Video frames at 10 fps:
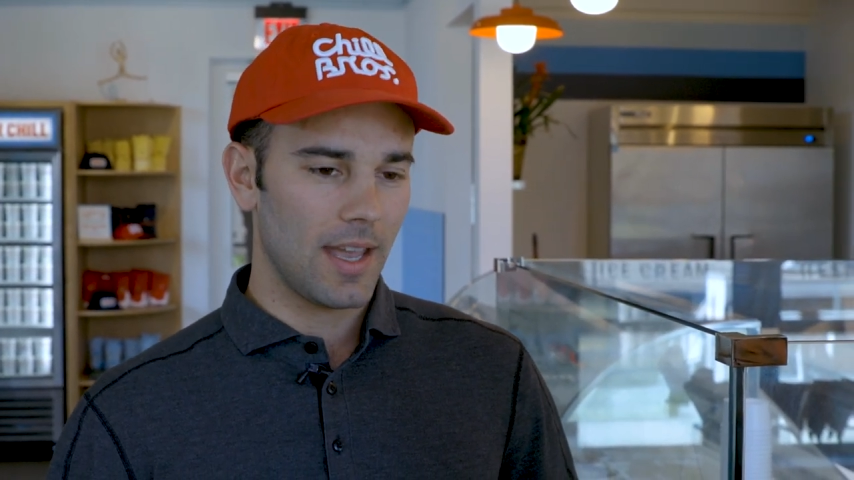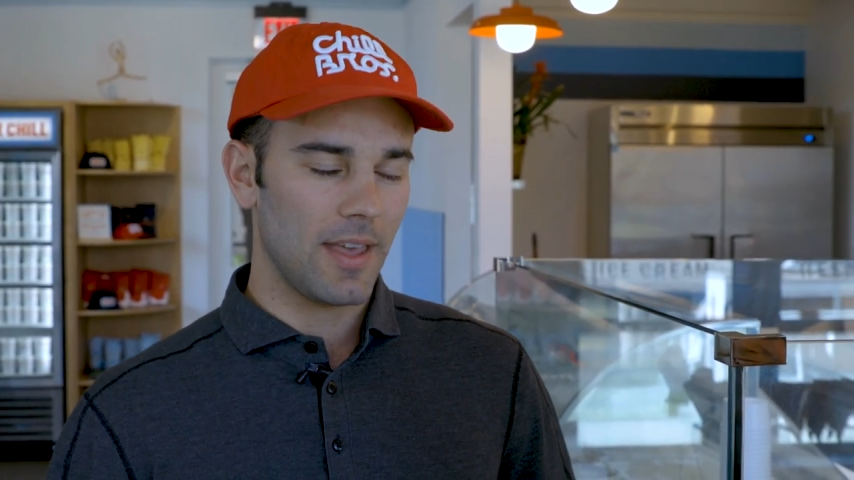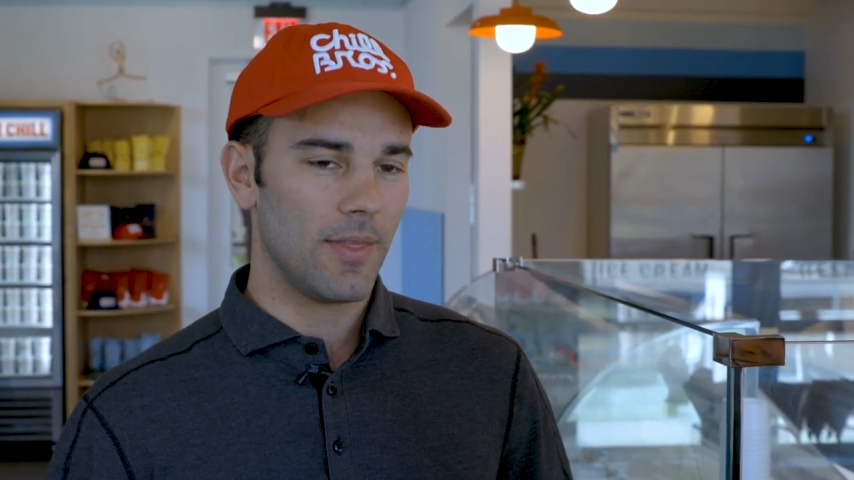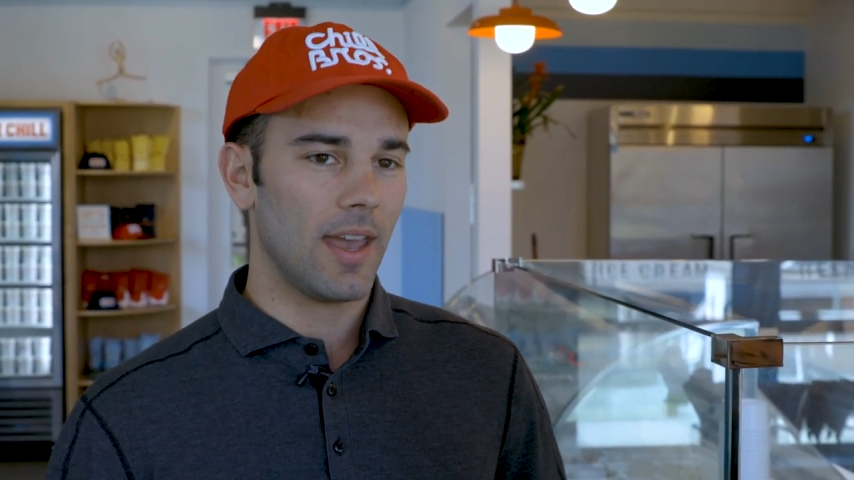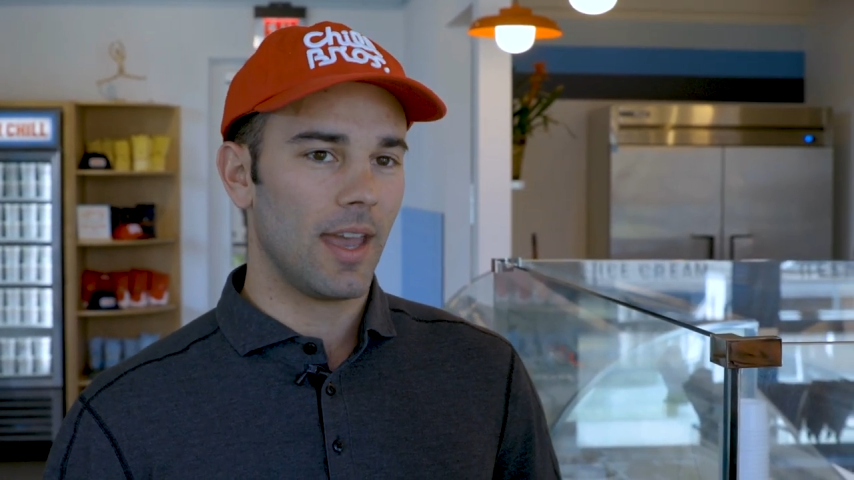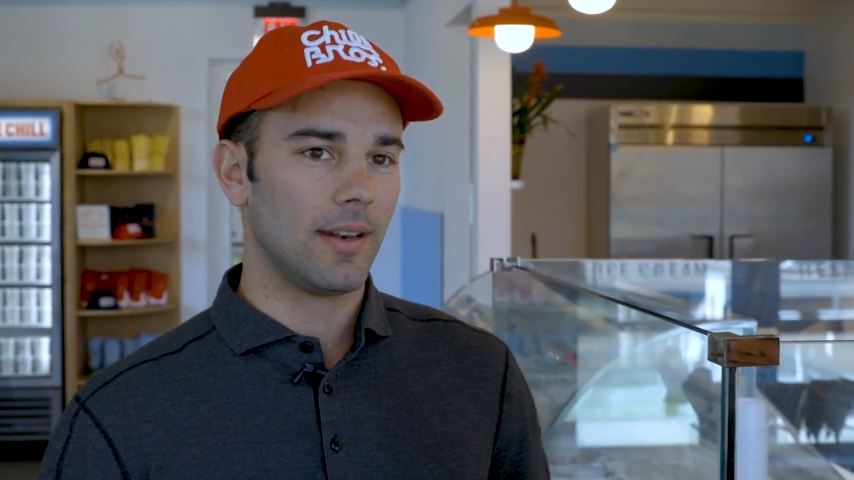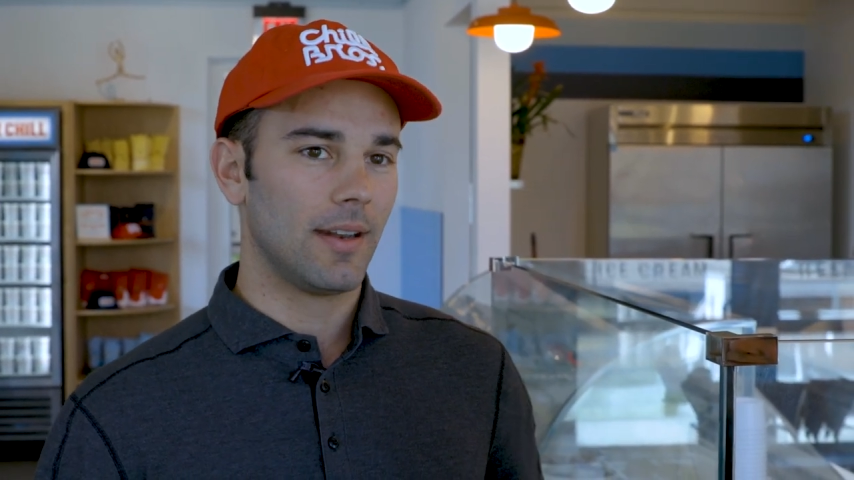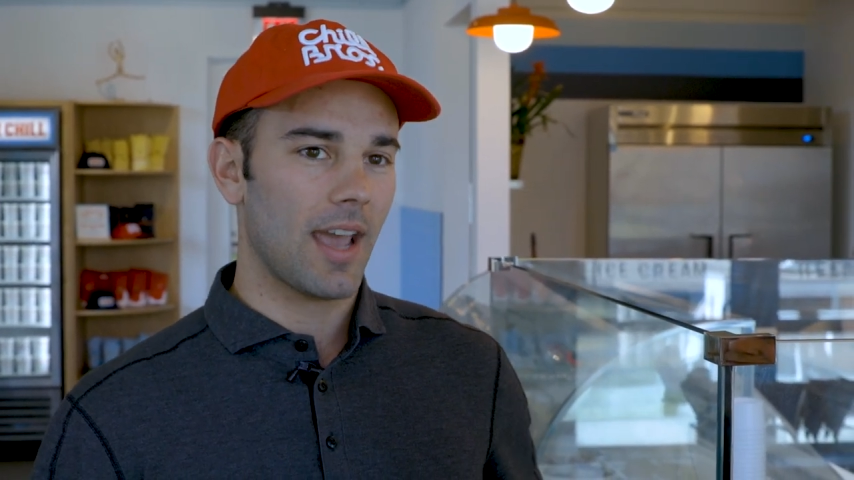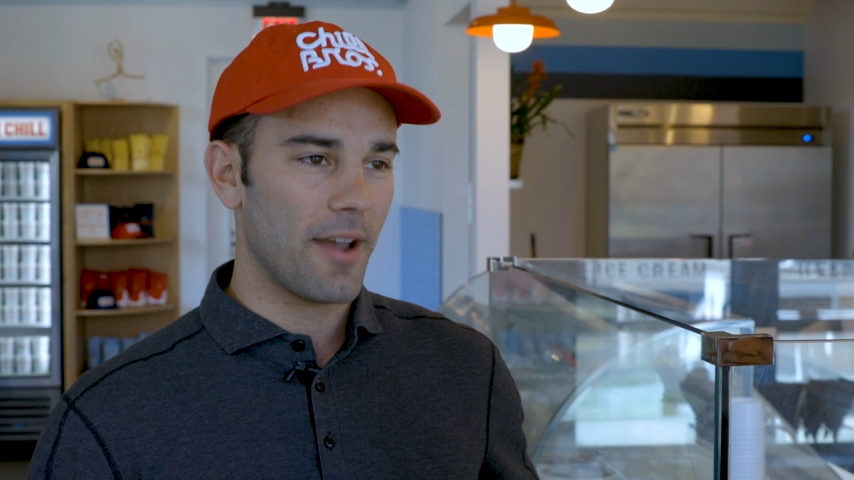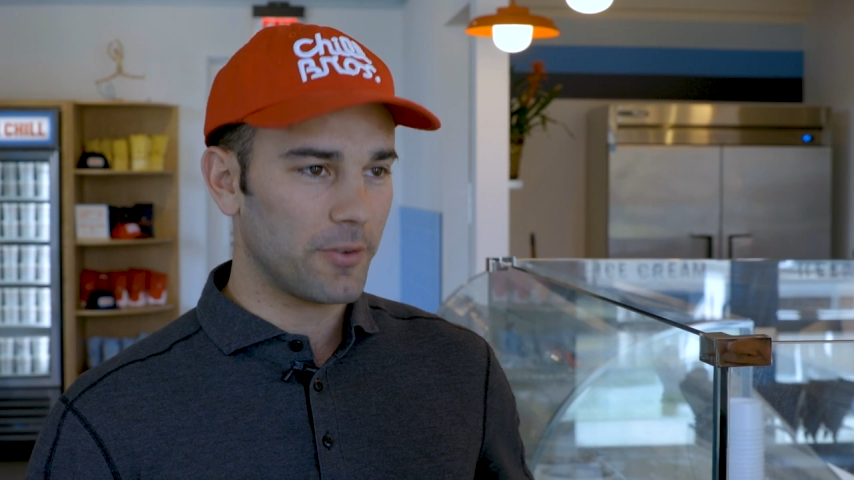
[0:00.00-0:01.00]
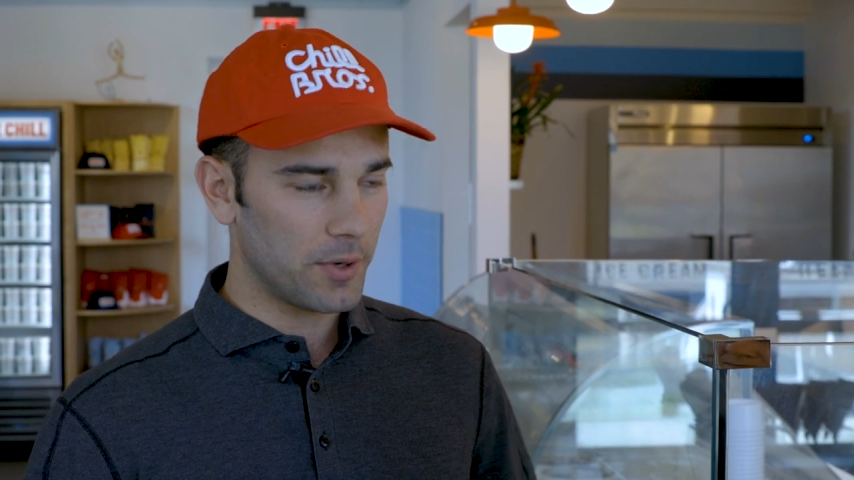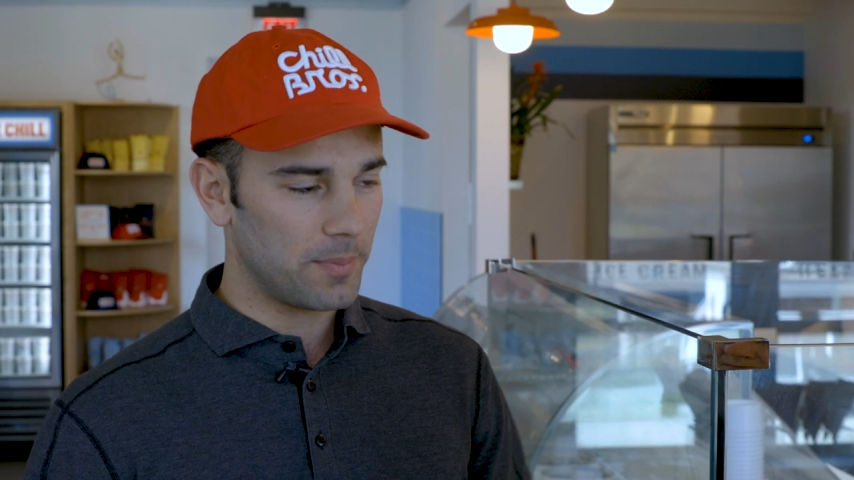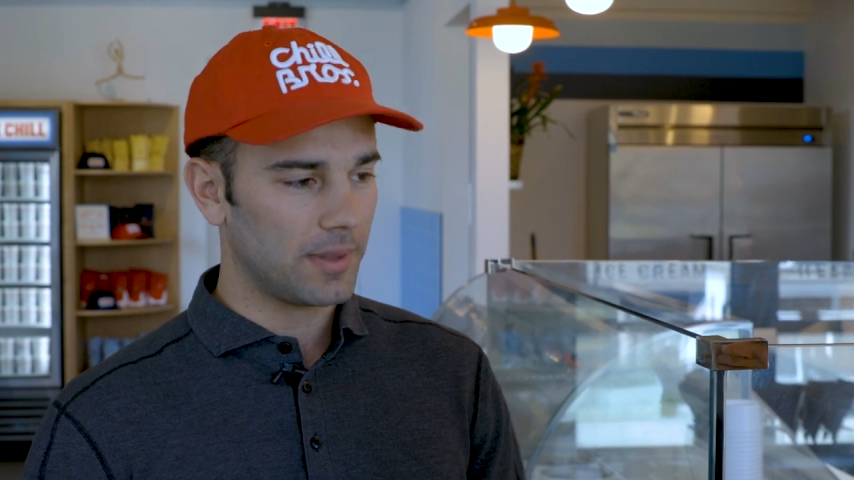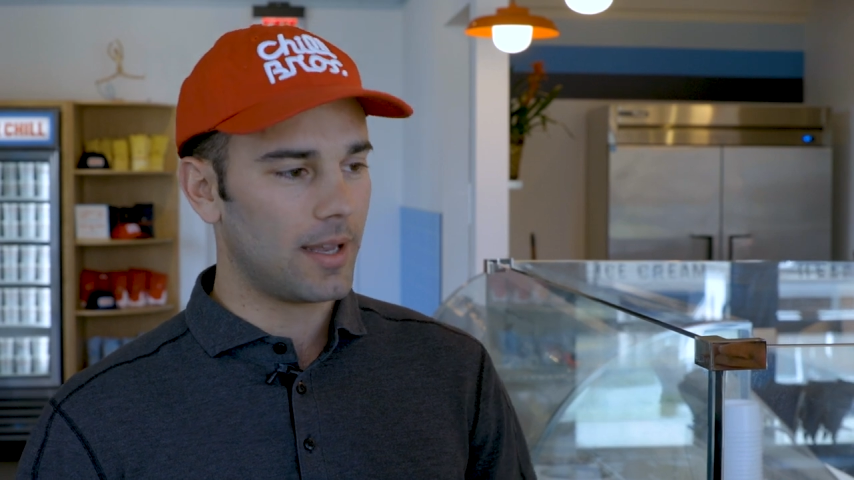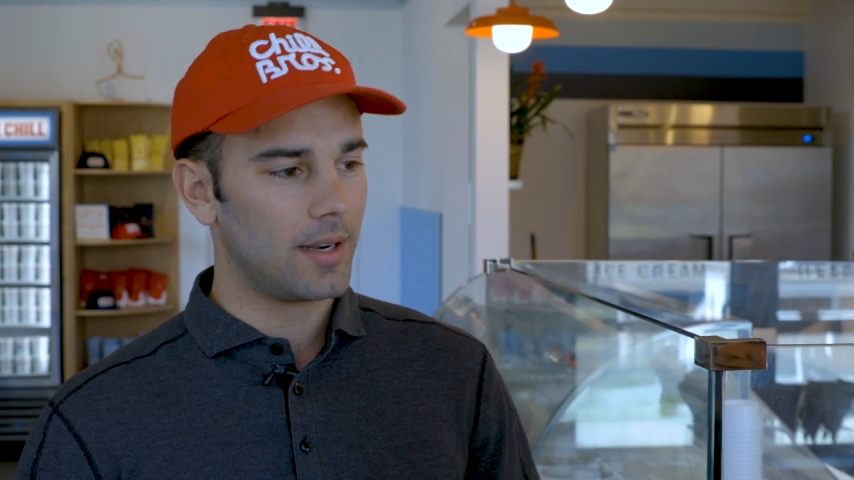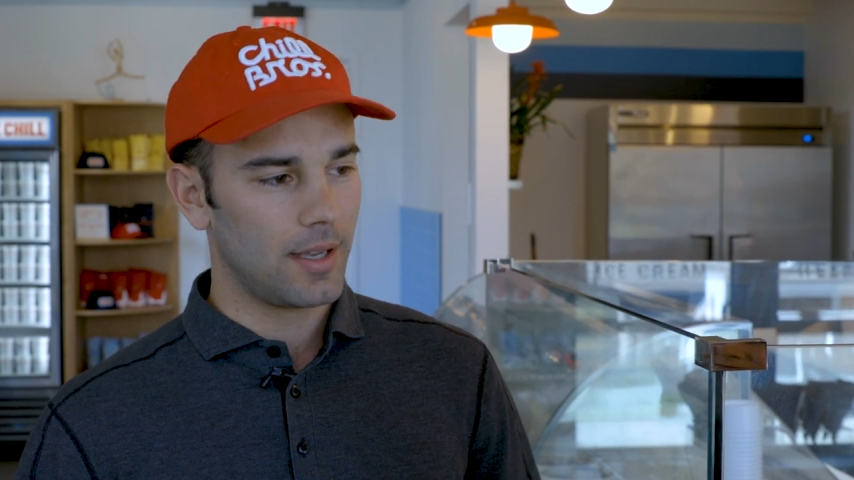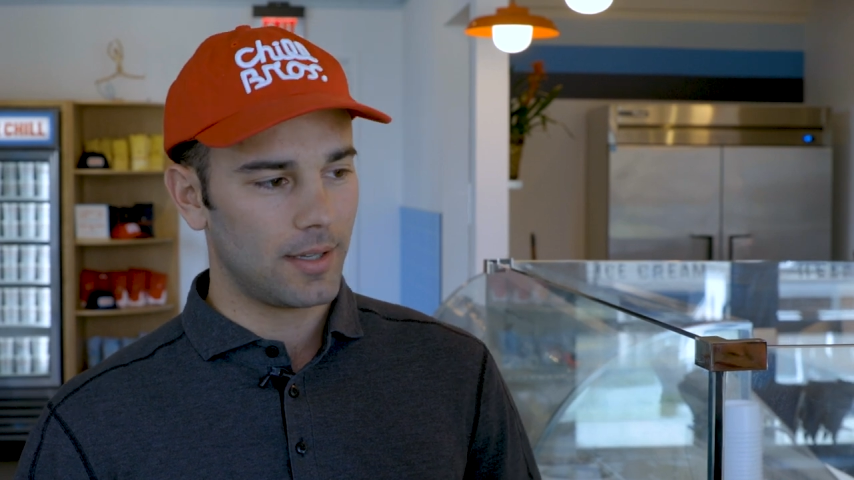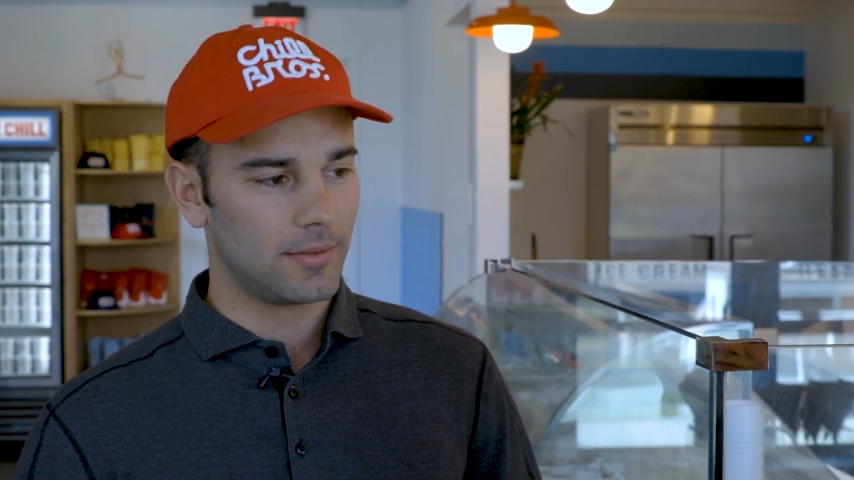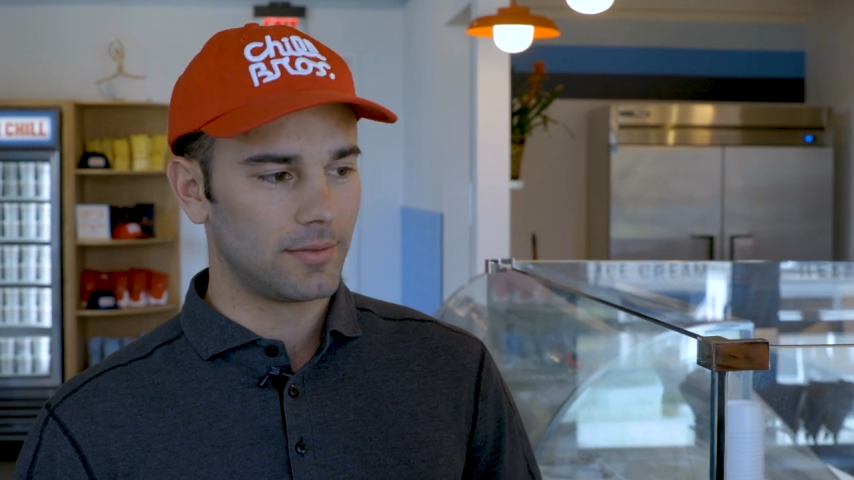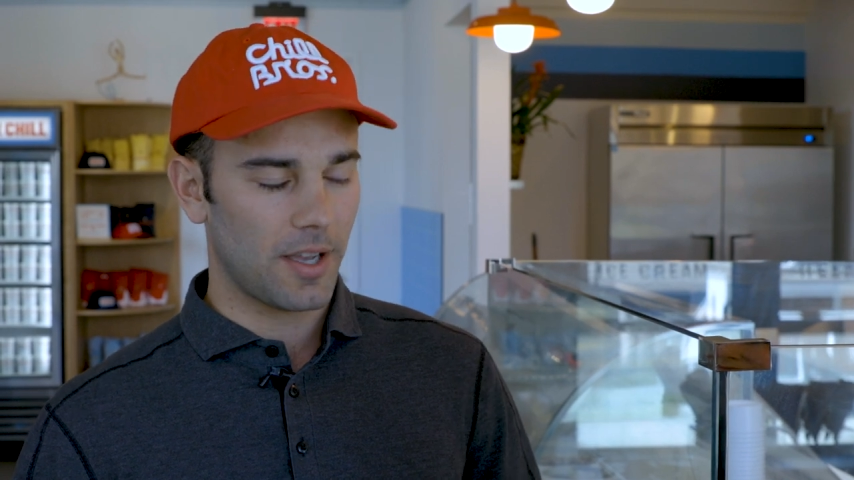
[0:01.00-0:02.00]
And then after we blend
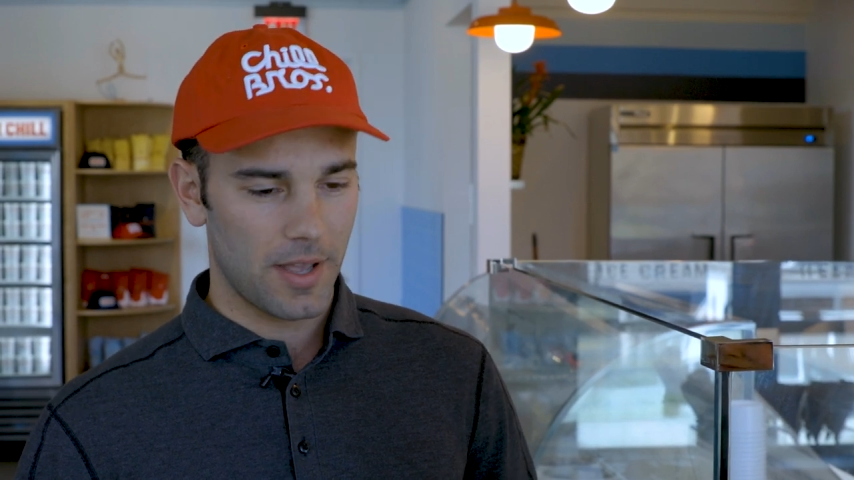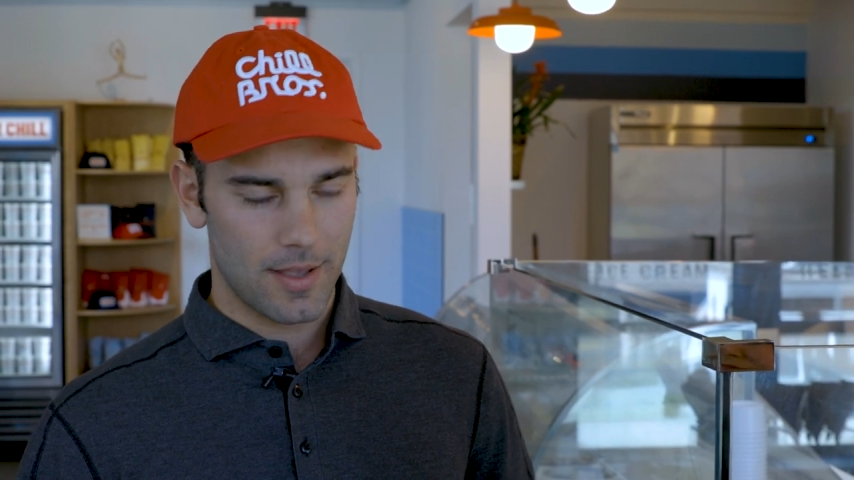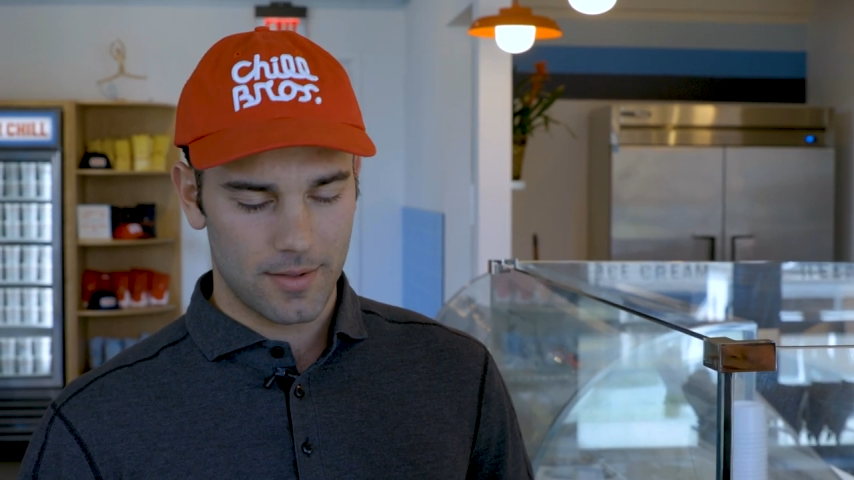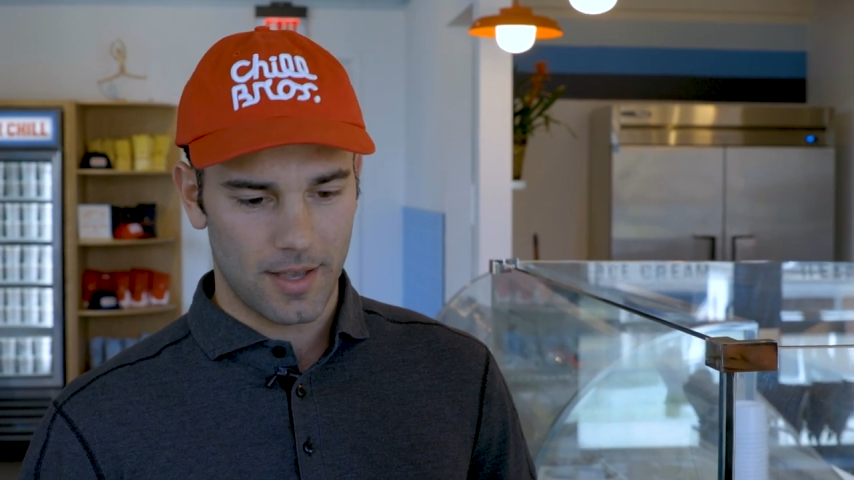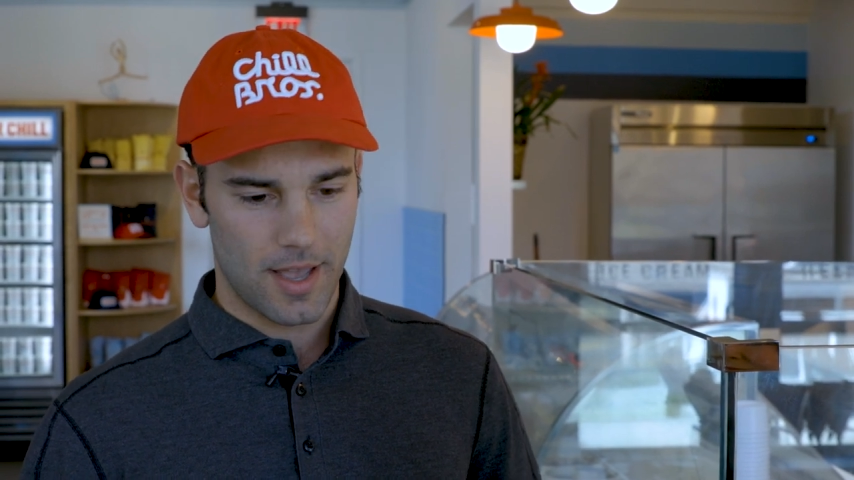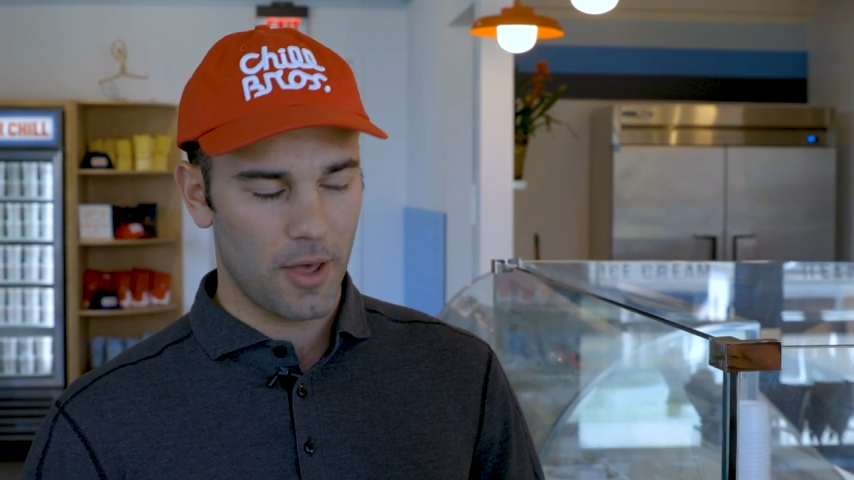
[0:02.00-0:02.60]
in a,